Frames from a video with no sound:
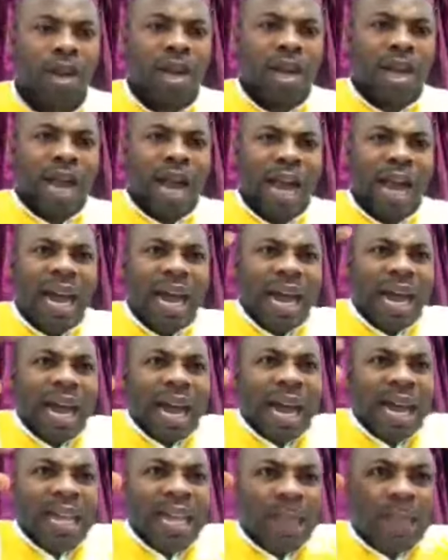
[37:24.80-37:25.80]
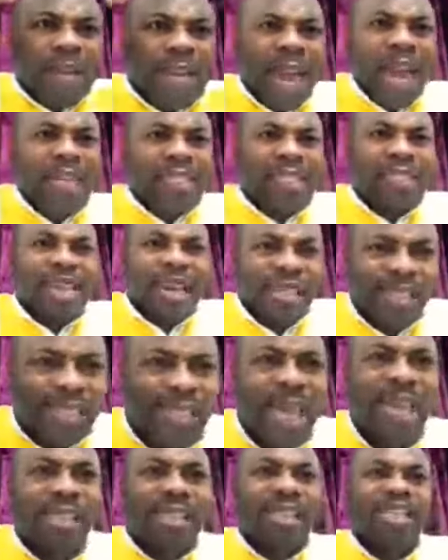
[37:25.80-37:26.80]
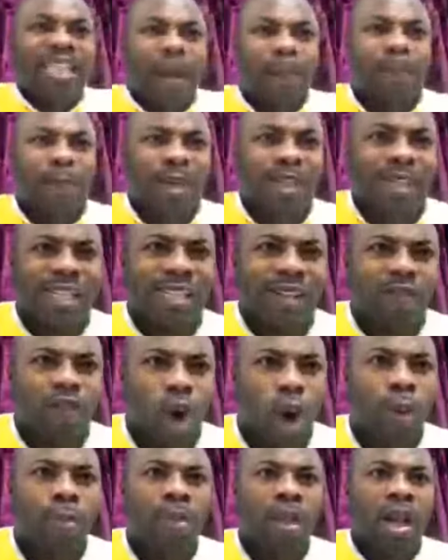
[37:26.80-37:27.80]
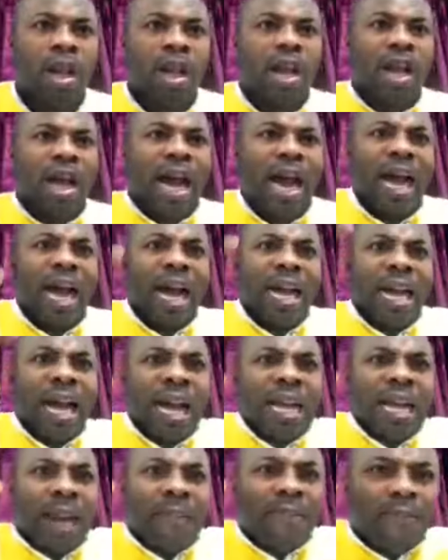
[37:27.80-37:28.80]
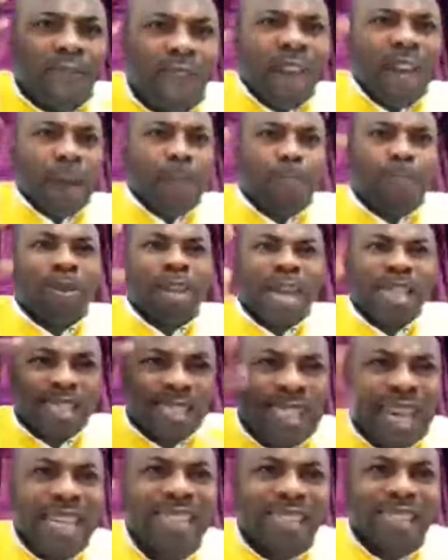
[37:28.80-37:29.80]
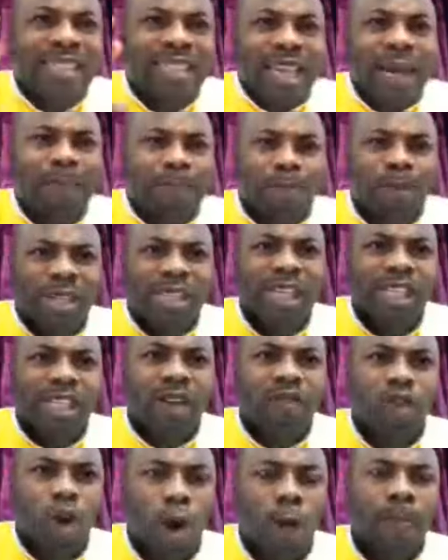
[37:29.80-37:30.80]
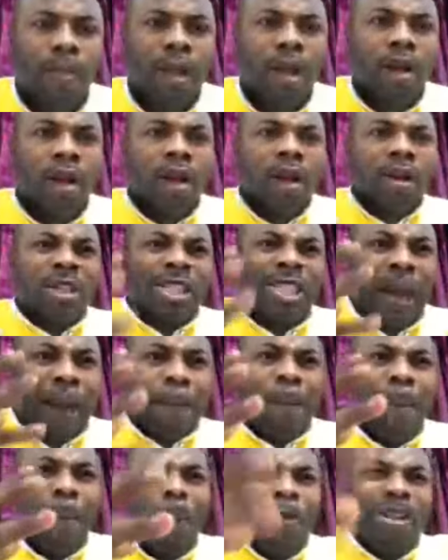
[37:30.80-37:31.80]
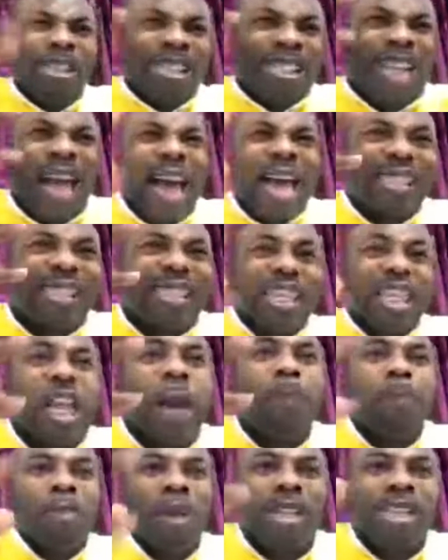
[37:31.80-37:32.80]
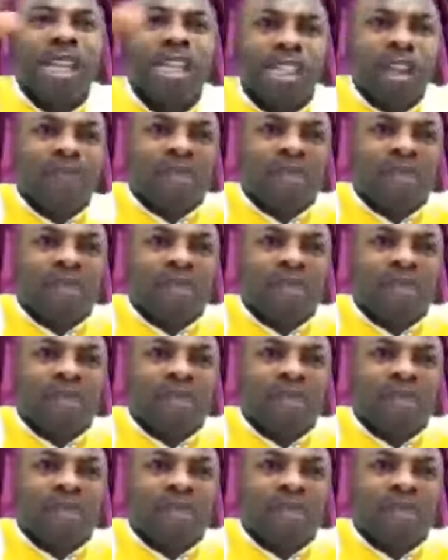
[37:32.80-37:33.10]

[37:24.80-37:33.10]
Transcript: I, I, I, am Kate that stands in the presence of God. I, I, I am Philip that stands in the presence of God. Some people stands in the presence of